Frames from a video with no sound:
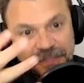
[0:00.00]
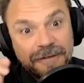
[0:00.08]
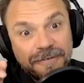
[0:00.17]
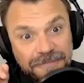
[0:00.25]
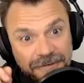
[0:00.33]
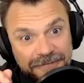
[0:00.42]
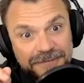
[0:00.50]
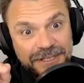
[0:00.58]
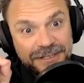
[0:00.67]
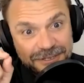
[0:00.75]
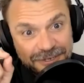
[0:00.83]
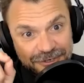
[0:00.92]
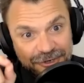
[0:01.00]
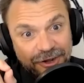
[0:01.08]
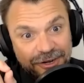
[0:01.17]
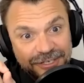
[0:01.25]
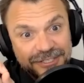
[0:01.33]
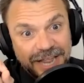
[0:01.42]
Okay.
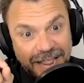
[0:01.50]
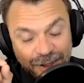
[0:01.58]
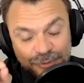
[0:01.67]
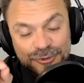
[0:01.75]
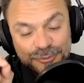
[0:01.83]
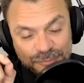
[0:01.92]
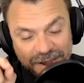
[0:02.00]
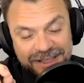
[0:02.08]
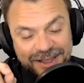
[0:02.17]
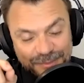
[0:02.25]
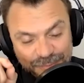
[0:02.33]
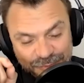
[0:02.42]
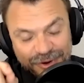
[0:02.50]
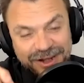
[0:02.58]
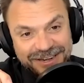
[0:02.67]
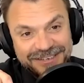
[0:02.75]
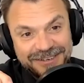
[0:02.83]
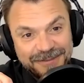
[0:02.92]
$50, how to bake a
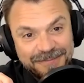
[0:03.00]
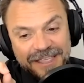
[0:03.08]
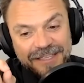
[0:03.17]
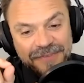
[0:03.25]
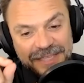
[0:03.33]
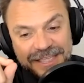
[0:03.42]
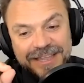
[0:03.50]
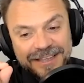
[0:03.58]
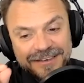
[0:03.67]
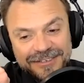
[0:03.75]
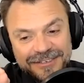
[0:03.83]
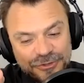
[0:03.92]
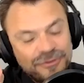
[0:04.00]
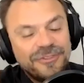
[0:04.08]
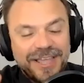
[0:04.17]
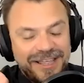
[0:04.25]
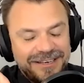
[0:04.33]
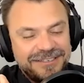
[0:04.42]
bread. If he can do
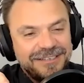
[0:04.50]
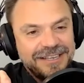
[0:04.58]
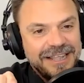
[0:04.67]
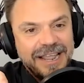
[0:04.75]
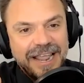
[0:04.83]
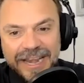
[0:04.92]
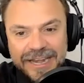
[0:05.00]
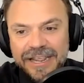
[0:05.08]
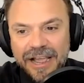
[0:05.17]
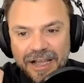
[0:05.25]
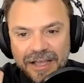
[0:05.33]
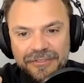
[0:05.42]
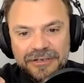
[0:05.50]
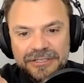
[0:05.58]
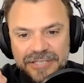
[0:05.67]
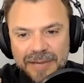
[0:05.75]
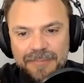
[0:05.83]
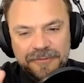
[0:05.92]
that, any other
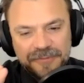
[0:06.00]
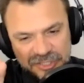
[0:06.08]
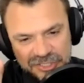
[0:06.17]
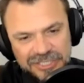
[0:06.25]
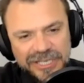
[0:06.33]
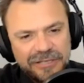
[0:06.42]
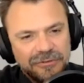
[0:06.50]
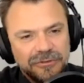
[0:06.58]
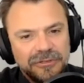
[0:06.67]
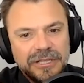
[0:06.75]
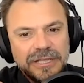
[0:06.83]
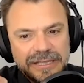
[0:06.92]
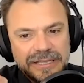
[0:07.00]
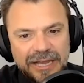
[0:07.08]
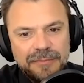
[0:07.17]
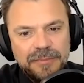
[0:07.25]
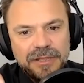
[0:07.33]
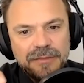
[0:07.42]
type of skill can be